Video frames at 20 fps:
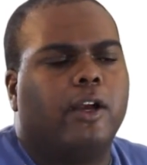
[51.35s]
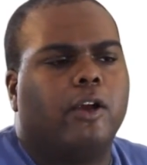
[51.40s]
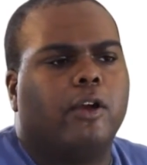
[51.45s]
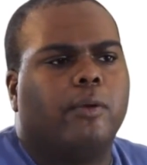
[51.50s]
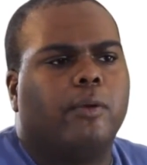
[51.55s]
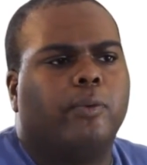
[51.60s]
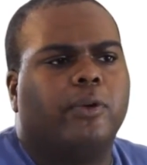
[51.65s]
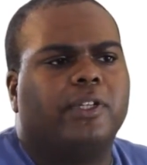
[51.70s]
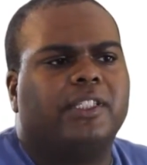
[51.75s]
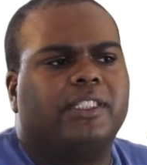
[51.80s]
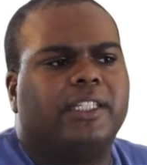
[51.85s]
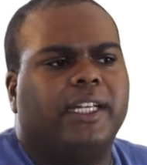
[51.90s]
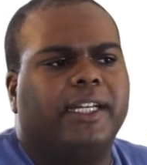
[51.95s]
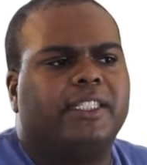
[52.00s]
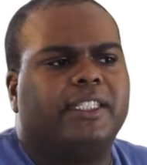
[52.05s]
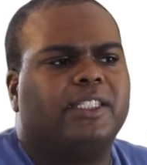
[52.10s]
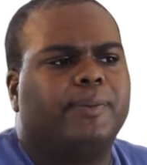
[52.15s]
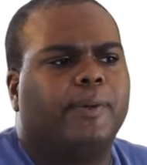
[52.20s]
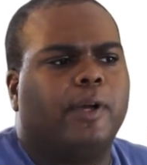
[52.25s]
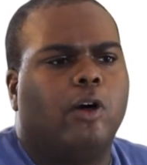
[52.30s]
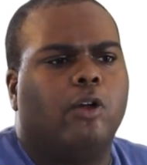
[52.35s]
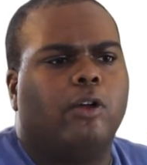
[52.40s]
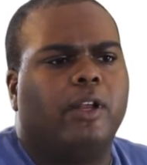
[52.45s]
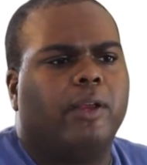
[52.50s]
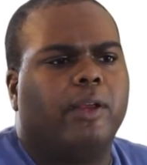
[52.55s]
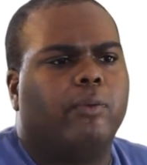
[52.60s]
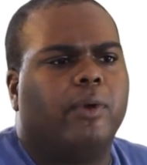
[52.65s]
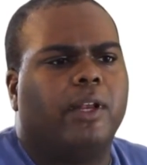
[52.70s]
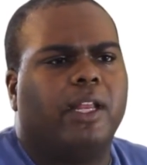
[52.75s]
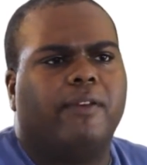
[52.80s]
are prestigious but
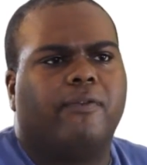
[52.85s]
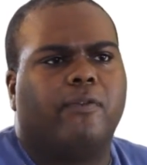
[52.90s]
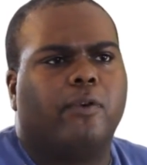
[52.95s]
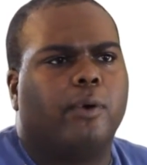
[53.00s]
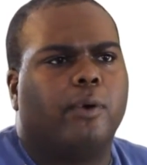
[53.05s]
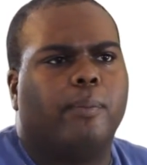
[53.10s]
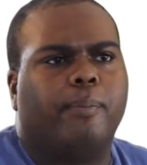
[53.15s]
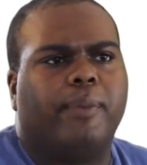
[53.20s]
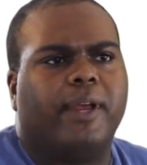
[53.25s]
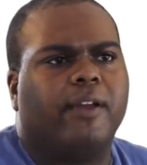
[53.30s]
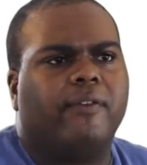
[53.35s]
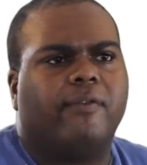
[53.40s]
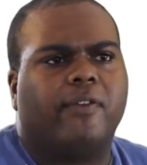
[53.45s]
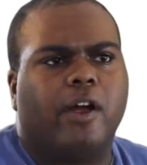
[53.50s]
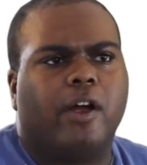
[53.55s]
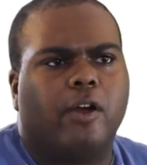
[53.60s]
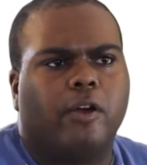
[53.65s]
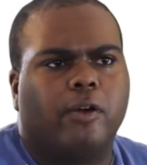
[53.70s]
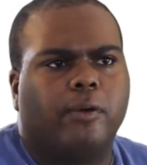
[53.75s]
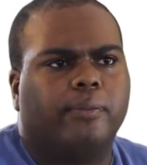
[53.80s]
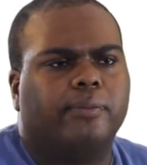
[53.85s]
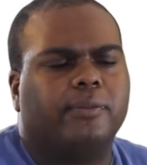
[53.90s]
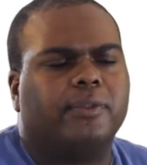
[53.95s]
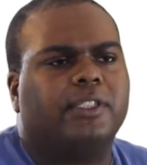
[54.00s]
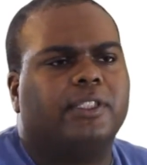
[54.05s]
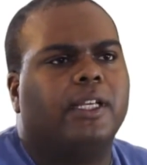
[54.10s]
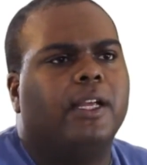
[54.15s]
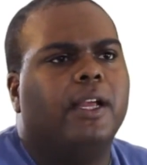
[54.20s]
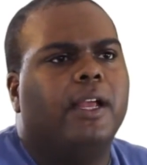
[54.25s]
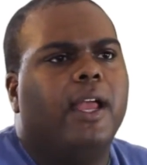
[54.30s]
only really for big
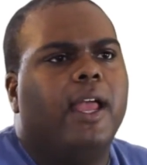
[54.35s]
firms.